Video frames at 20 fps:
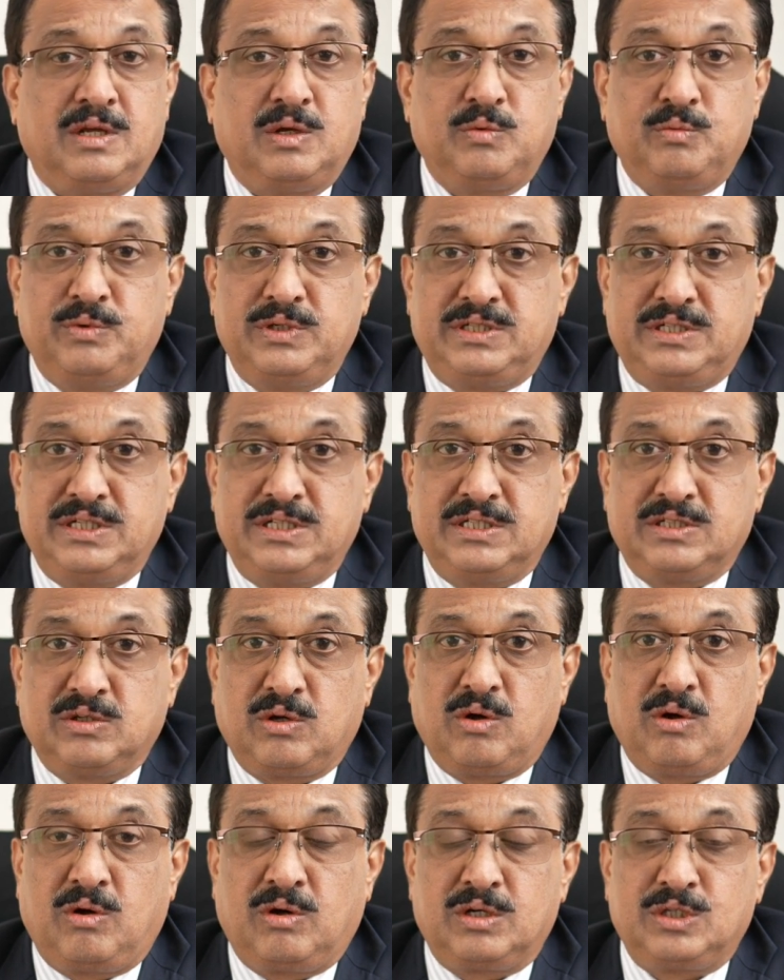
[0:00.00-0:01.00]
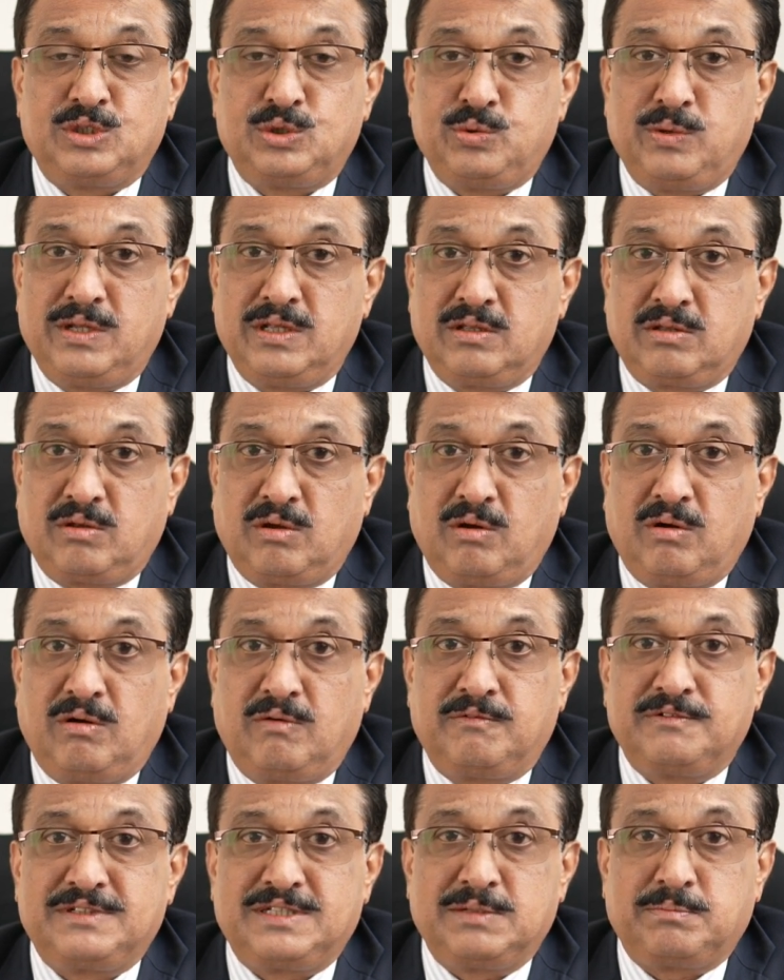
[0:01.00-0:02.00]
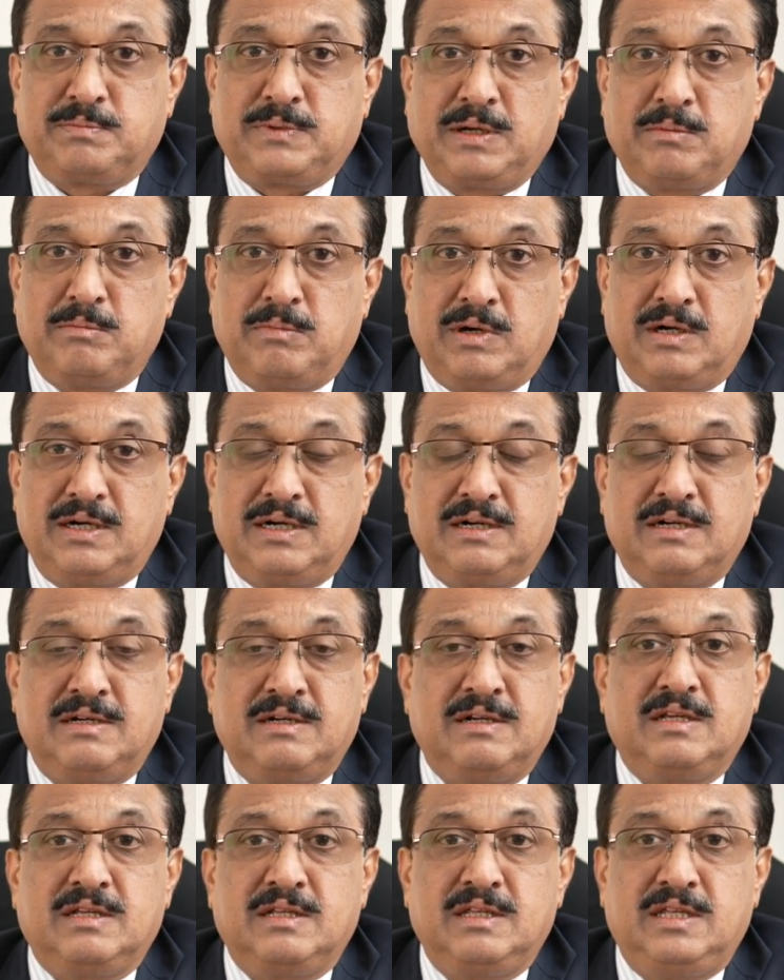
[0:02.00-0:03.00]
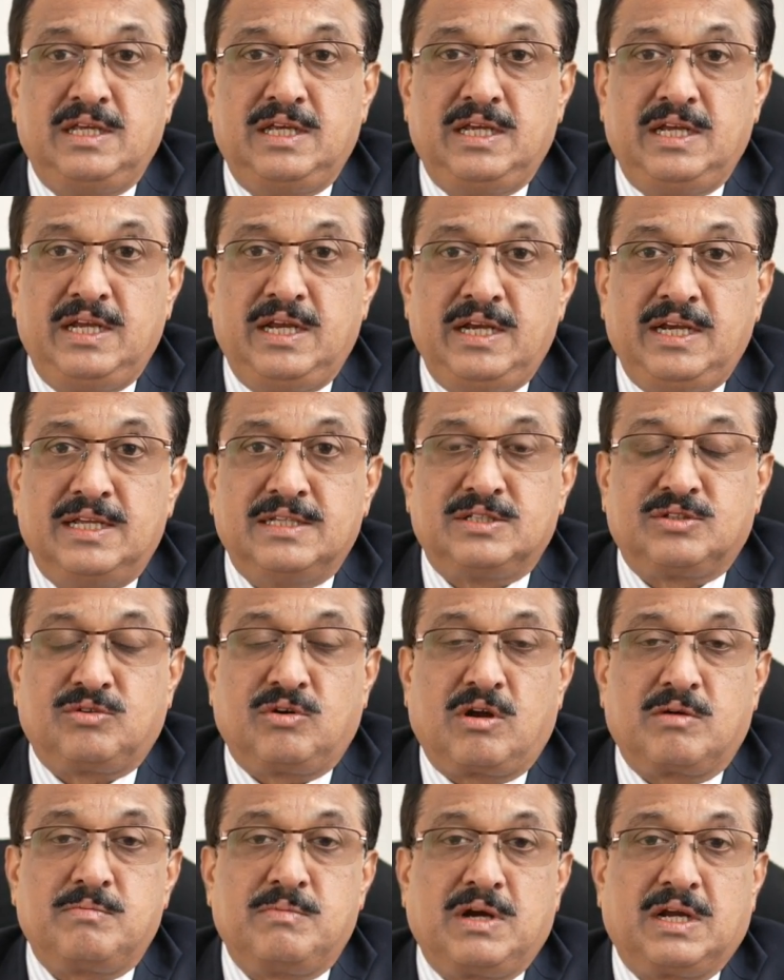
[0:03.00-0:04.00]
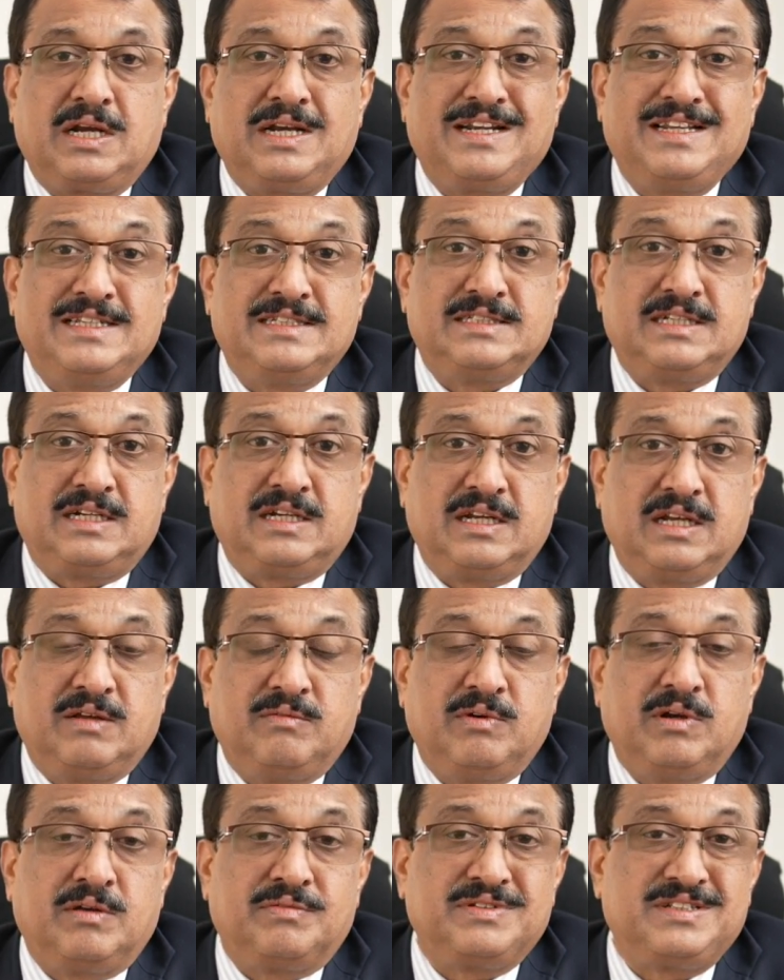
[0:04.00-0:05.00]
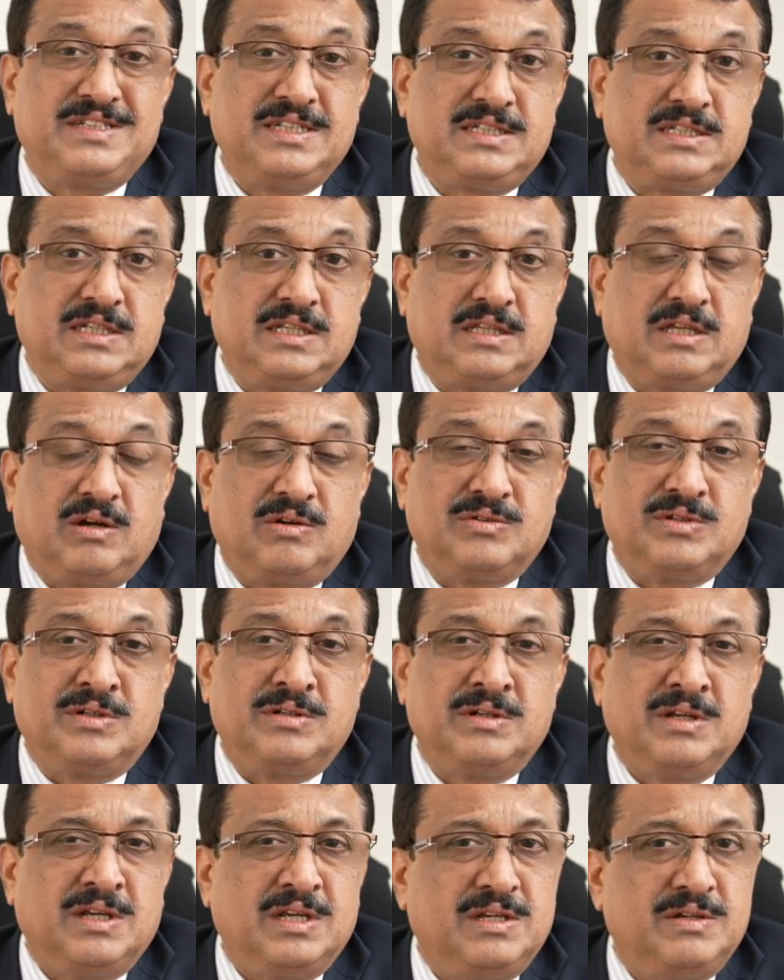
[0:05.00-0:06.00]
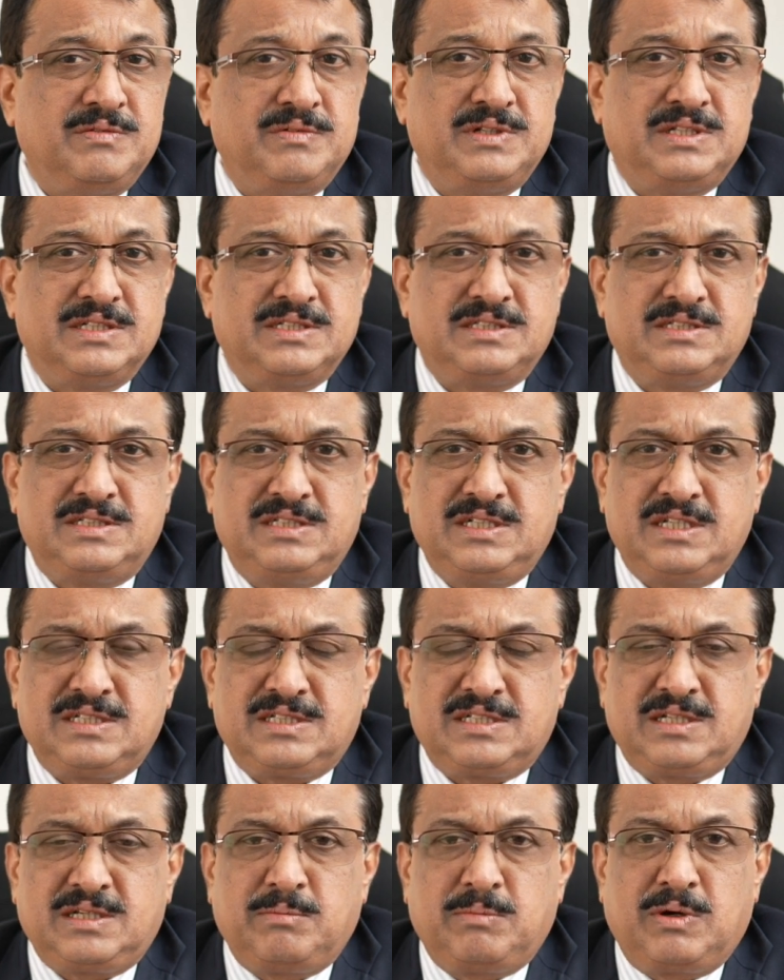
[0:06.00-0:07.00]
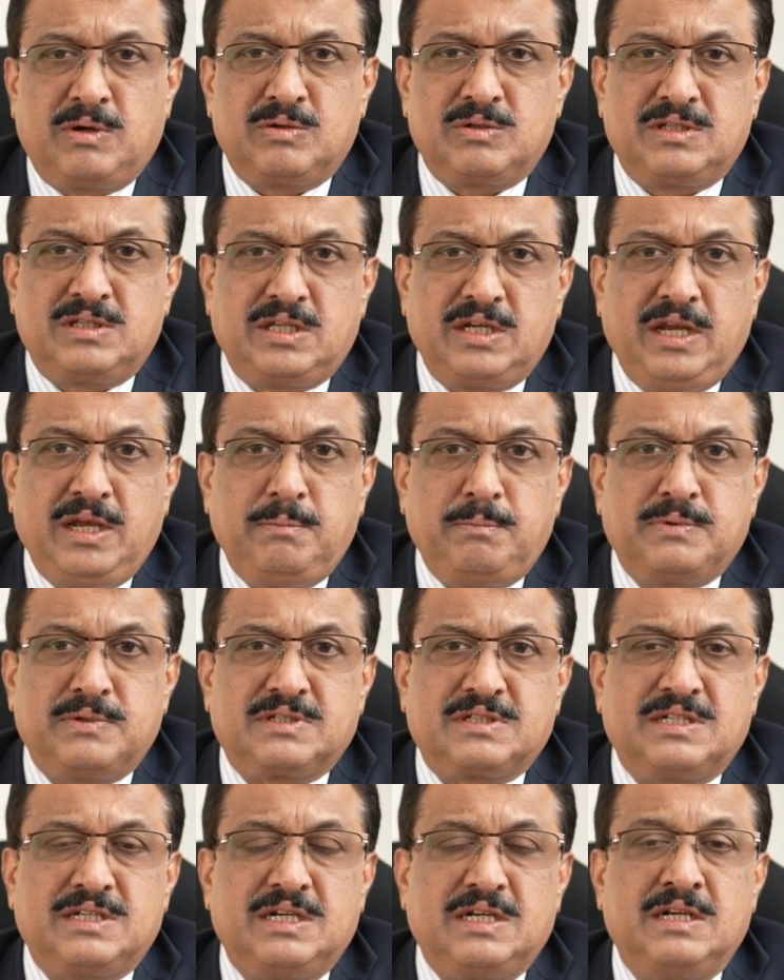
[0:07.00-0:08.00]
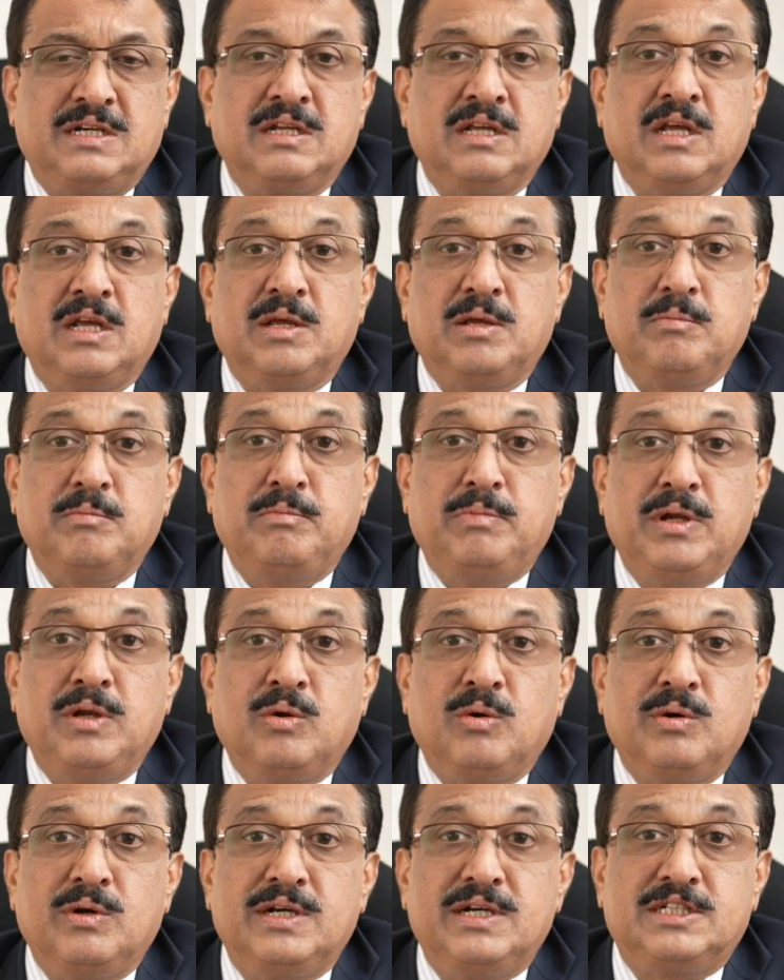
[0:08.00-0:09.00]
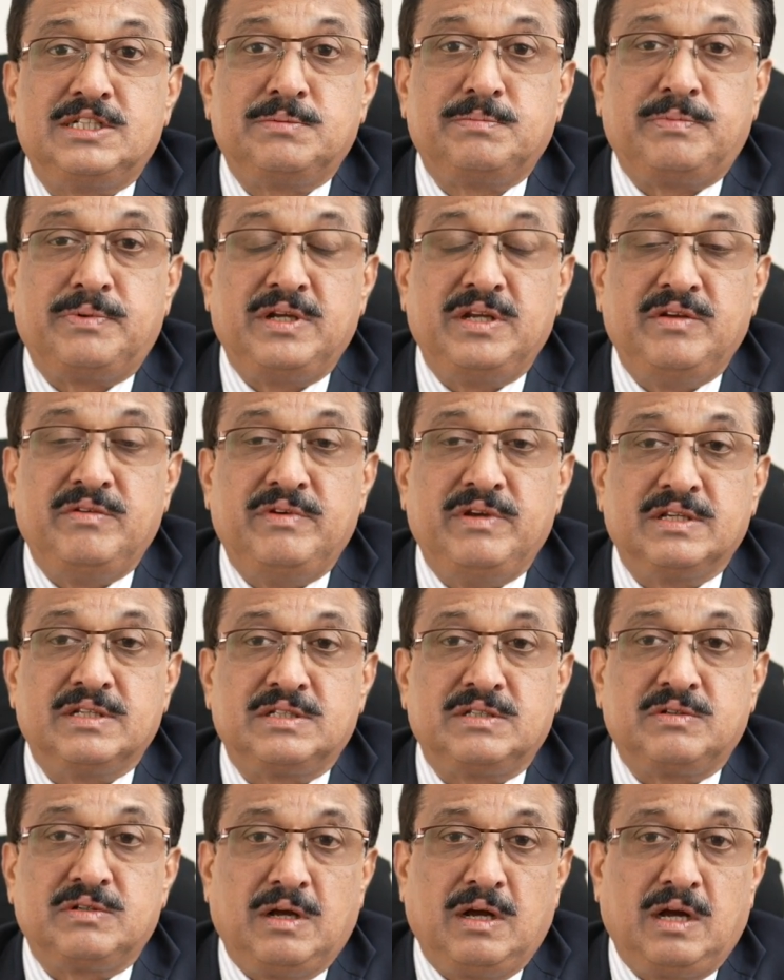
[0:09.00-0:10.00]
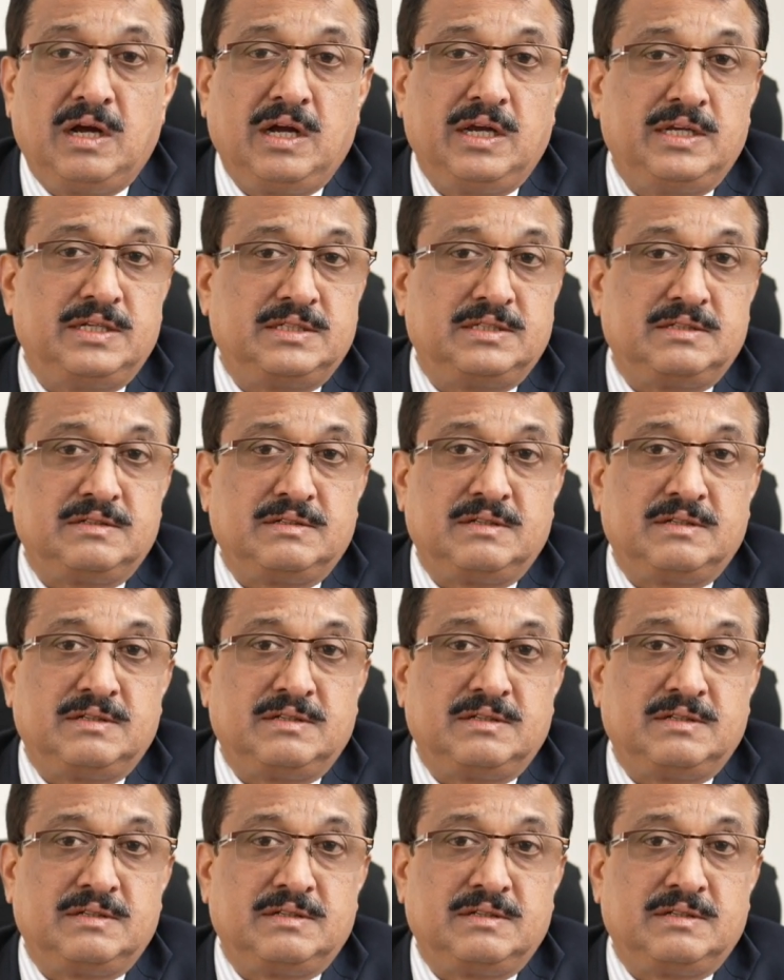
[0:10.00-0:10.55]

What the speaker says: which is on 12th of September, the Indian stock market is at a level of 60,000, which is just about 3% below its previous highs.